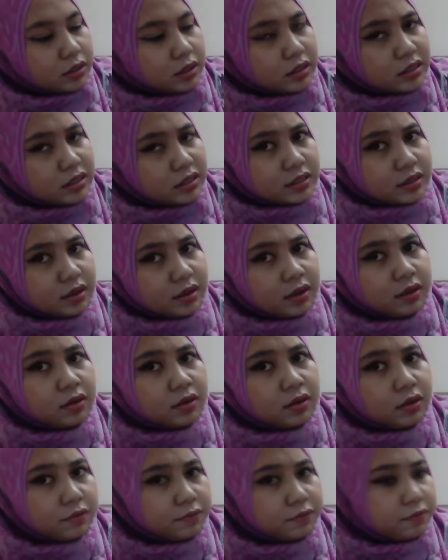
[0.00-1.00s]
it's
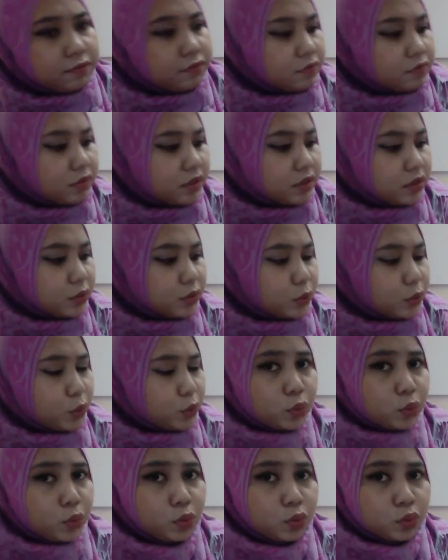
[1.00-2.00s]
kind of
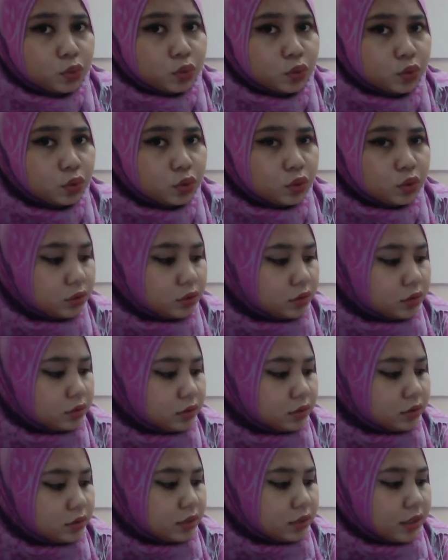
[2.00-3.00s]
cool
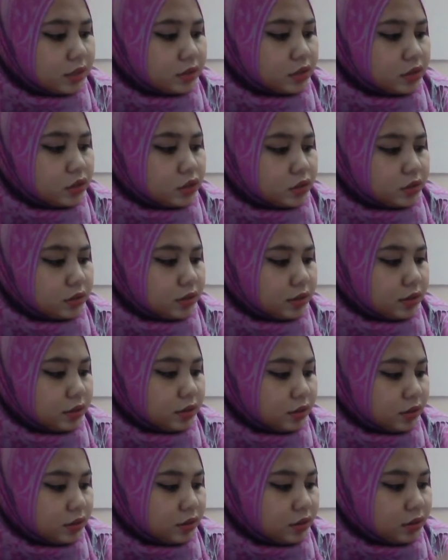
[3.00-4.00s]
texture,
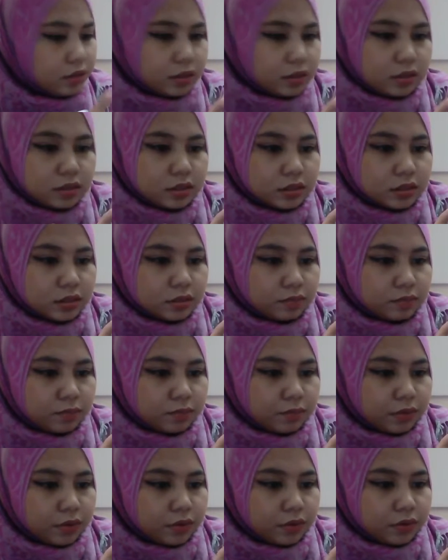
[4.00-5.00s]
and then it's
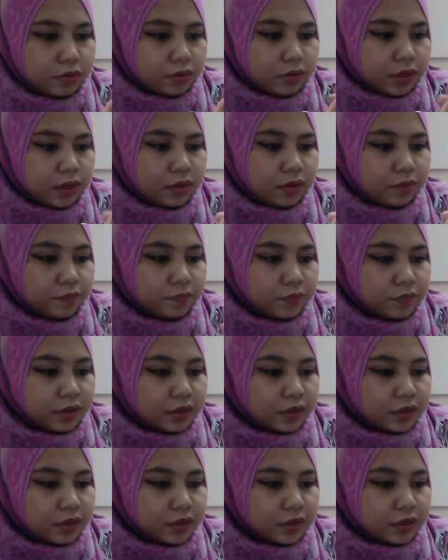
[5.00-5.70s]
powdery,